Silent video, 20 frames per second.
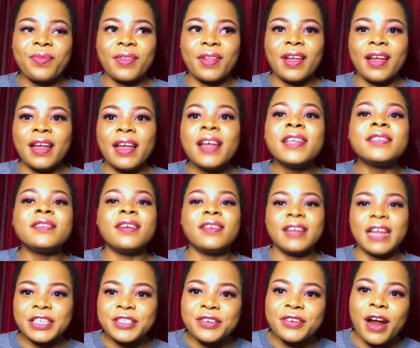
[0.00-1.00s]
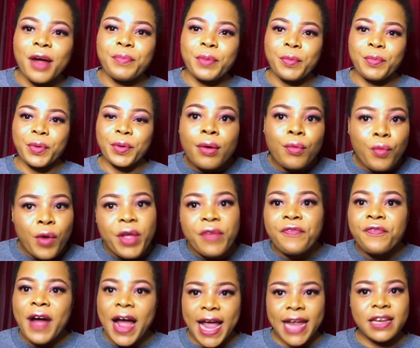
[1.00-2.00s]
it's not Nigeria people. We
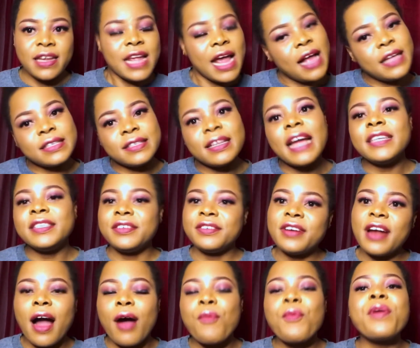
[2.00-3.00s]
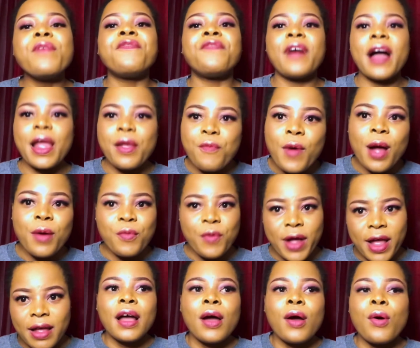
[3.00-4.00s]
find, yes, Nigeria, we find
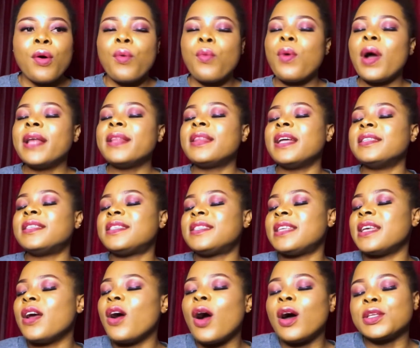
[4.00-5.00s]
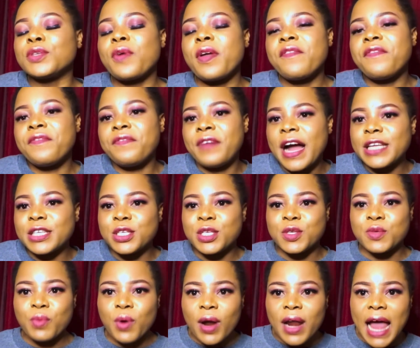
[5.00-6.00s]
well. Once they see us, we find
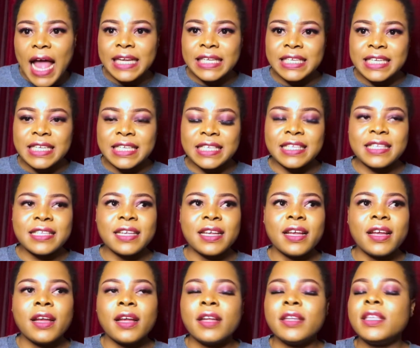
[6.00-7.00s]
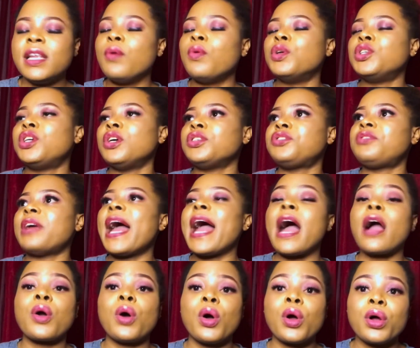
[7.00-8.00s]
small like this, they will just try and
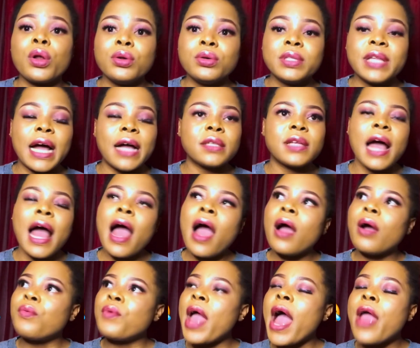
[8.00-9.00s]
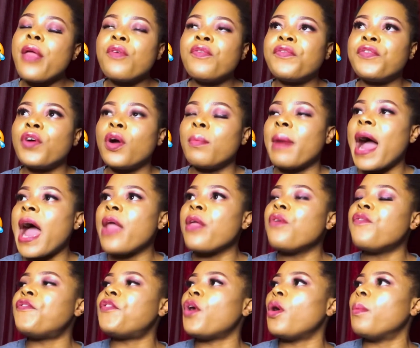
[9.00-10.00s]
conclude that, where are you from? Are you
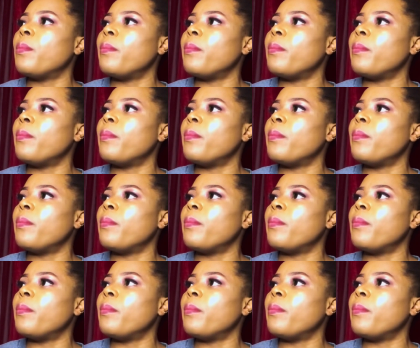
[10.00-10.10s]
from